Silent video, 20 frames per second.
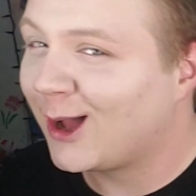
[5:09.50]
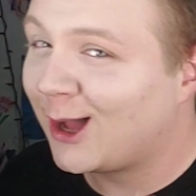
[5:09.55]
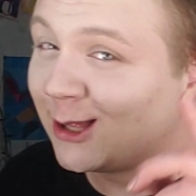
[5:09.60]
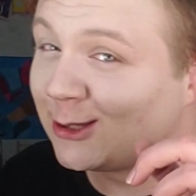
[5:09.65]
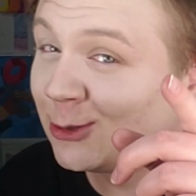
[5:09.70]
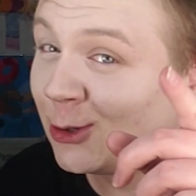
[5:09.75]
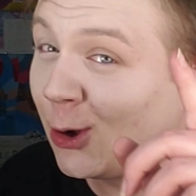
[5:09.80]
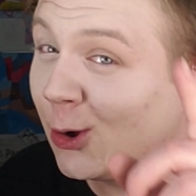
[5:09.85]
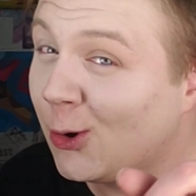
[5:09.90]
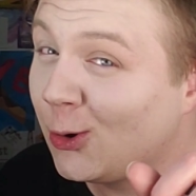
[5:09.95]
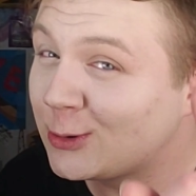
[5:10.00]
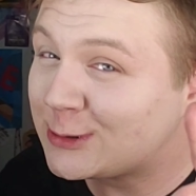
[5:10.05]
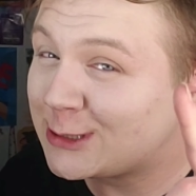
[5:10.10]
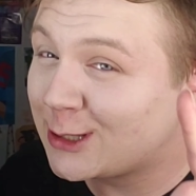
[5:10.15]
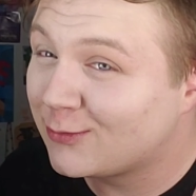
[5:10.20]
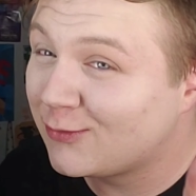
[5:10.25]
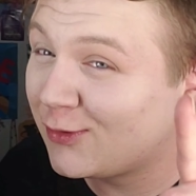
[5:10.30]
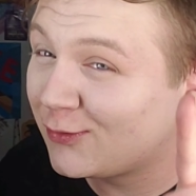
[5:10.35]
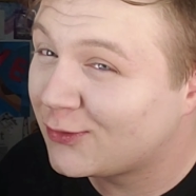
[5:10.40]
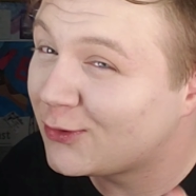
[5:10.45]
I know
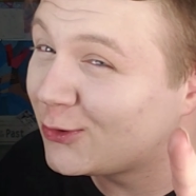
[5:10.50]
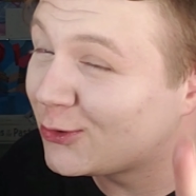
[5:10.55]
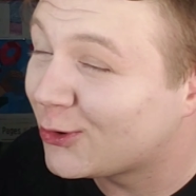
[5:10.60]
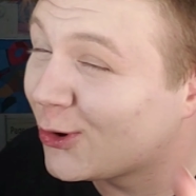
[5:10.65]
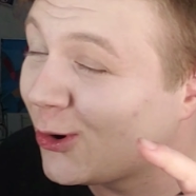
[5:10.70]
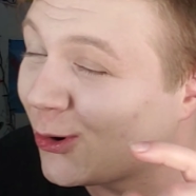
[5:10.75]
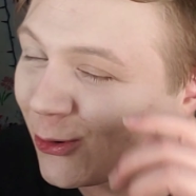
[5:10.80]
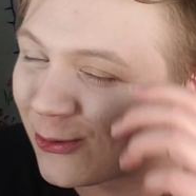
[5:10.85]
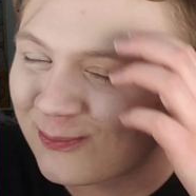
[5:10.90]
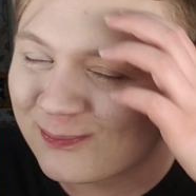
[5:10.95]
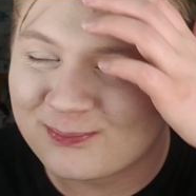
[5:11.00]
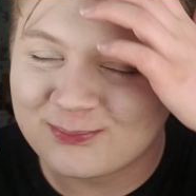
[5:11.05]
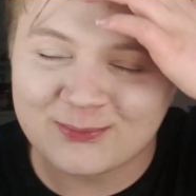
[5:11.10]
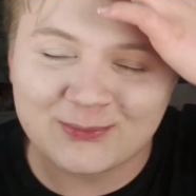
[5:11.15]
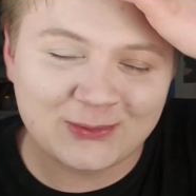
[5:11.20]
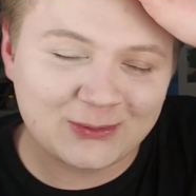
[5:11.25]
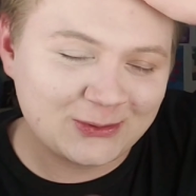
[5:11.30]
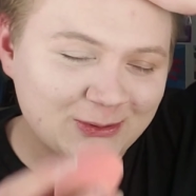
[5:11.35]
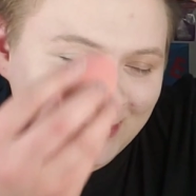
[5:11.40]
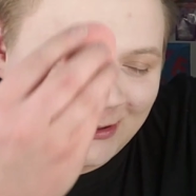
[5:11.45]
some of you know.
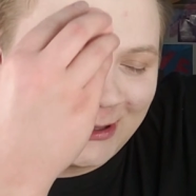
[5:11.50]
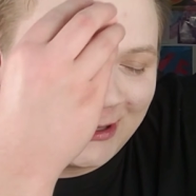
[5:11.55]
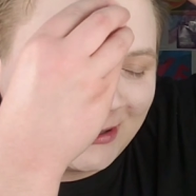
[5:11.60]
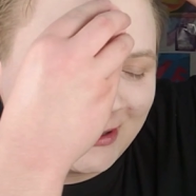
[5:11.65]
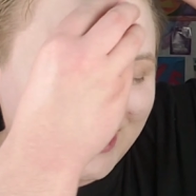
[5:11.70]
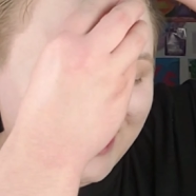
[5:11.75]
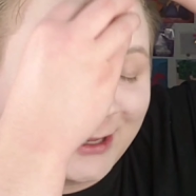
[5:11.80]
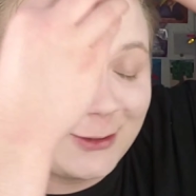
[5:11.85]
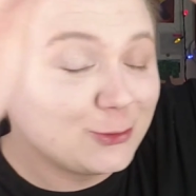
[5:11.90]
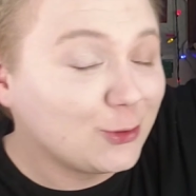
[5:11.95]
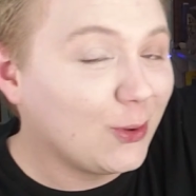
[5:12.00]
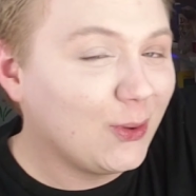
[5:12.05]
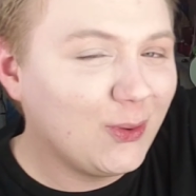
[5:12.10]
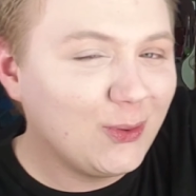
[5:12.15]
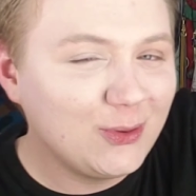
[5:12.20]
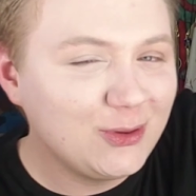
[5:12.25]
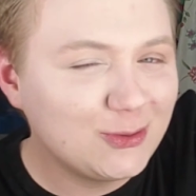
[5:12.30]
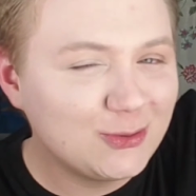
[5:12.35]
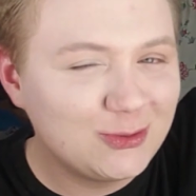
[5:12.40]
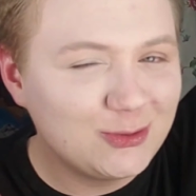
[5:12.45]
I
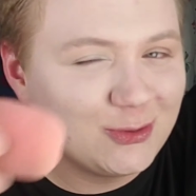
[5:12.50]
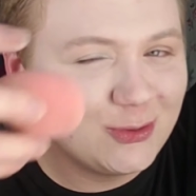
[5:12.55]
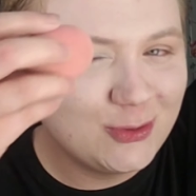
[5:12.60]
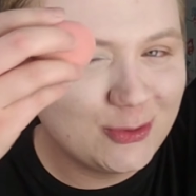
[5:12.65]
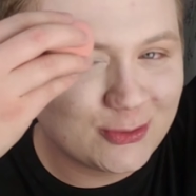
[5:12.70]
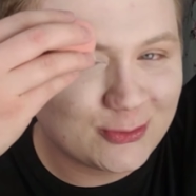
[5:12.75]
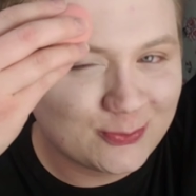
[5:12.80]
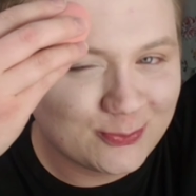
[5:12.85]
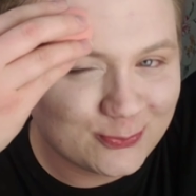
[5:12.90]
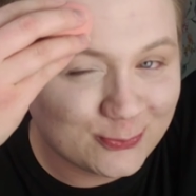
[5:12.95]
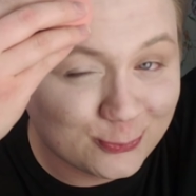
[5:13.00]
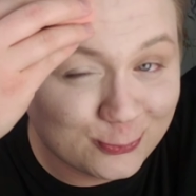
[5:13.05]
know you do.